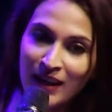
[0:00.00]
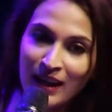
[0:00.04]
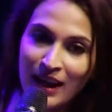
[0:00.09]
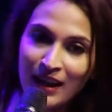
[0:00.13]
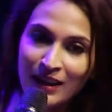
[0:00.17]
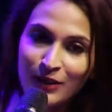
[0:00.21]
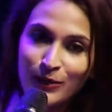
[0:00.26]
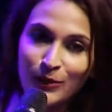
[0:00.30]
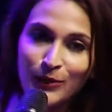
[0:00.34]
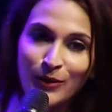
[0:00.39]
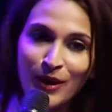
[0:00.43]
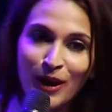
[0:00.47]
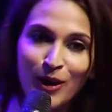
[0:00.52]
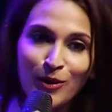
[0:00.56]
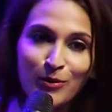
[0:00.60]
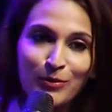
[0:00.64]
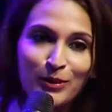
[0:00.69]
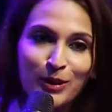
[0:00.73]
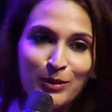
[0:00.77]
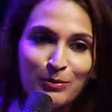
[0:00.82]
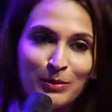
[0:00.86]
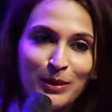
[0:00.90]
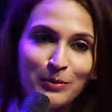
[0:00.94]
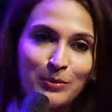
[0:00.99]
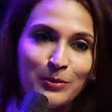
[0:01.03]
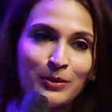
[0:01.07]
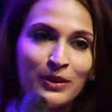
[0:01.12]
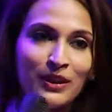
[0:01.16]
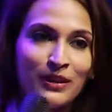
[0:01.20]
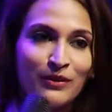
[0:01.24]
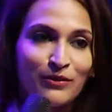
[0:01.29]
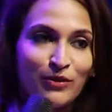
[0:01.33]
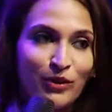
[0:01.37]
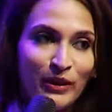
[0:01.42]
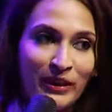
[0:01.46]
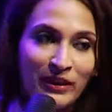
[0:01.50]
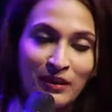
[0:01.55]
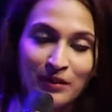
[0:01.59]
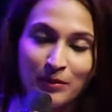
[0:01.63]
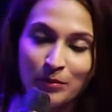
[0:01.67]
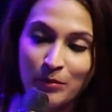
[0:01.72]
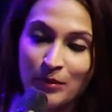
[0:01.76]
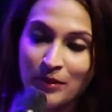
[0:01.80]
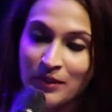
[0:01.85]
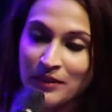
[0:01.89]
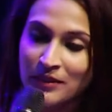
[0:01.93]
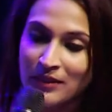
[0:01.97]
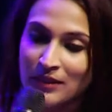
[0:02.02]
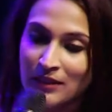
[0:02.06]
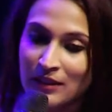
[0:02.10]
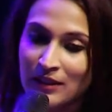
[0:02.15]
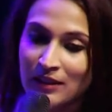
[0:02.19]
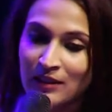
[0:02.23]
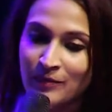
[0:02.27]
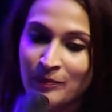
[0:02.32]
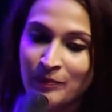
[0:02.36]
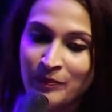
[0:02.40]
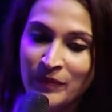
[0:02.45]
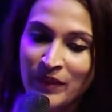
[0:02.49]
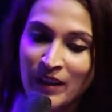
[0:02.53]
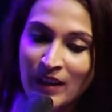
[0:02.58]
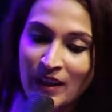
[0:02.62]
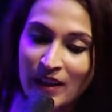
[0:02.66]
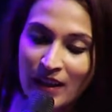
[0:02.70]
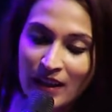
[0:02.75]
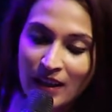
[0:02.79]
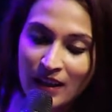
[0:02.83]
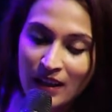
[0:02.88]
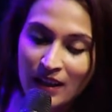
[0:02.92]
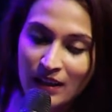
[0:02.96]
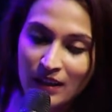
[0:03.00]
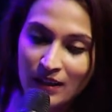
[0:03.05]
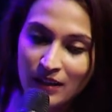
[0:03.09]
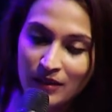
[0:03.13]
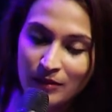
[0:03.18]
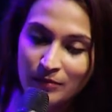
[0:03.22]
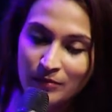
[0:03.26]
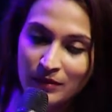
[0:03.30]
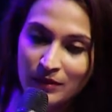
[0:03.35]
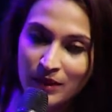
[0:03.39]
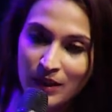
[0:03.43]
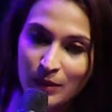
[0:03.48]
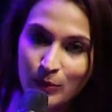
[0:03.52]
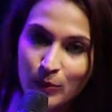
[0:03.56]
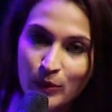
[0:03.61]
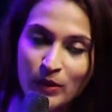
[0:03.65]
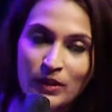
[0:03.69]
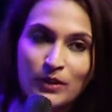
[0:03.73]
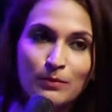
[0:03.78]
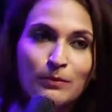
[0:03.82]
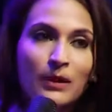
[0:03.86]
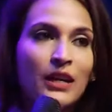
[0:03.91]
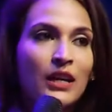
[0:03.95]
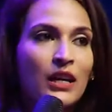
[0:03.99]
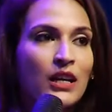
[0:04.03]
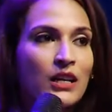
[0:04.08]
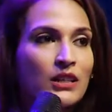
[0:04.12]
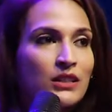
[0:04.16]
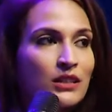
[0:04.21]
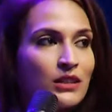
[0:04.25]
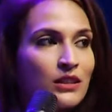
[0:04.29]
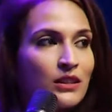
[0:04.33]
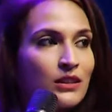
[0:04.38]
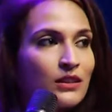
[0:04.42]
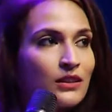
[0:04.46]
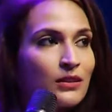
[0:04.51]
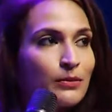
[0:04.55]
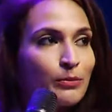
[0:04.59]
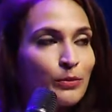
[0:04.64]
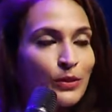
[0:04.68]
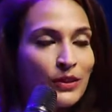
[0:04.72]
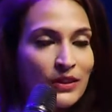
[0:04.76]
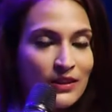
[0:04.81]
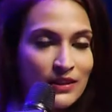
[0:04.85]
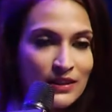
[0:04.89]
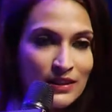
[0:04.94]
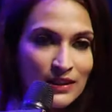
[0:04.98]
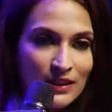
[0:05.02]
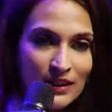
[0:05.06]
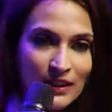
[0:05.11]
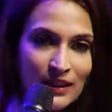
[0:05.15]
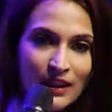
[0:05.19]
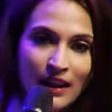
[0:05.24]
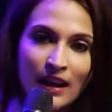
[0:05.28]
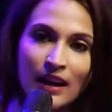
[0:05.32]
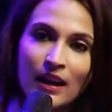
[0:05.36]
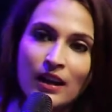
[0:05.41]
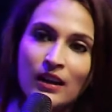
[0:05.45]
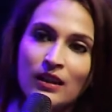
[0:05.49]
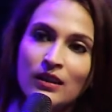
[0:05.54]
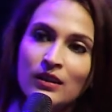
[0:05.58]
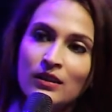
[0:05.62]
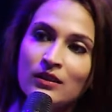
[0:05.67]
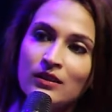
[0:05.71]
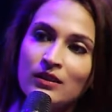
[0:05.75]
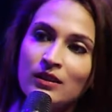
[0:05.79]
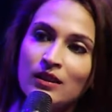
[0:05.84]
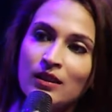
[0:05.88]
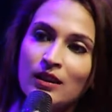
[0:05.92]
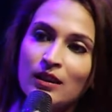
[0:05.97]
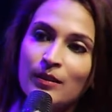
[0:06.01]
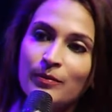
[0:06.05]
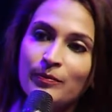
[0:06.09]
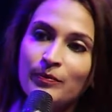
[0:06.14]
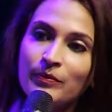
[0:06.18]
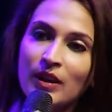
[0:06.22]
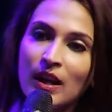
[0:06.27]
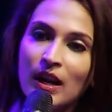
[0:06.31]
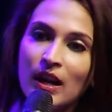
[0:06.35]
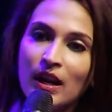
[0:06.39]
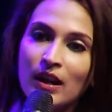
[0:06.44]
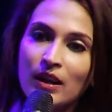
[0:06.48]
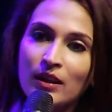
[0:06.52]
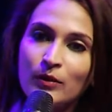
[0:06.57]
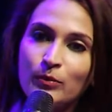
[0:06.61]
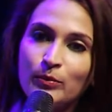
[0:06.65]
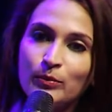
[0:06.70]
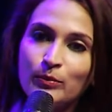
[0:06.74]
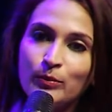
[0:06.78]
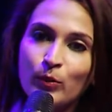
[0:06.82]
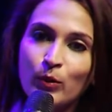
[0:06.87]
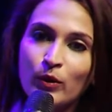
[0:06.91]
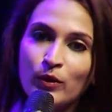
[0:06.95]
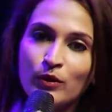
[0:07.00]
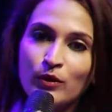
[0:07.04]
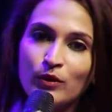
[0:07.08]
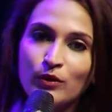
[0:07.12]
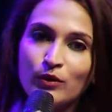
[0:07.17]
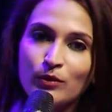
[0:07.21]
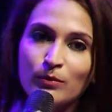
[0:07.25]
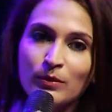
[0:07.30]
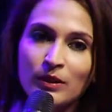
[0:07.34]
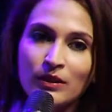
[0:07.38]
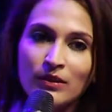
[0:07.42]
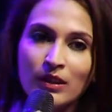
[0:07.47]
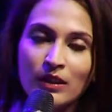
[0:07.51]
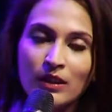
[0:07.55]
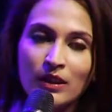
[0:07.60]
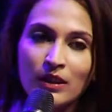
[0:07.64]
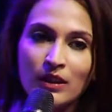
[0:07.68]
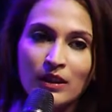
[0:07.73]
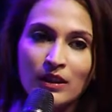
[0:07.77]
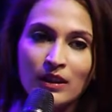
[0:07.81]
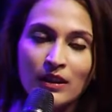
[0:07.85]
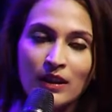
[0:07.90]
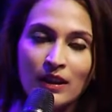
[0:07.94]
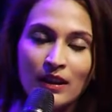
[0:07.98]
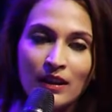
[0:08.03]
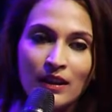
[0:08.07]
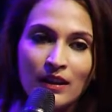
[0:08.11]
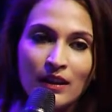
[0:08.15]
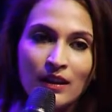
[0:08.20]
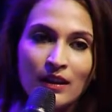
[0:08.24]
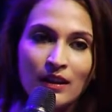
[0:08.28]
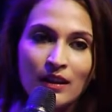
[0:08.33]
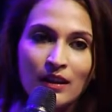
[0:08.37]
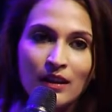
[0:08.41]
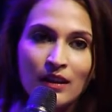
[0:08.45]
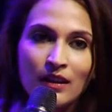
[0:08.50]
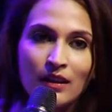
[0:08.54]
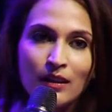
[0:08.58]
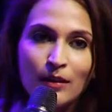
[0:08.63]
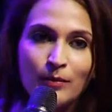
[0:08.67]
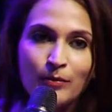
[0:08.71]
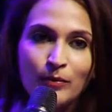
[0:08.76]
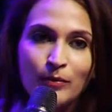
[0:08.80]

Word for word: I don't know how many people have read it, but still. Um, it was my 18th birthday, and um, I wanted to be very um,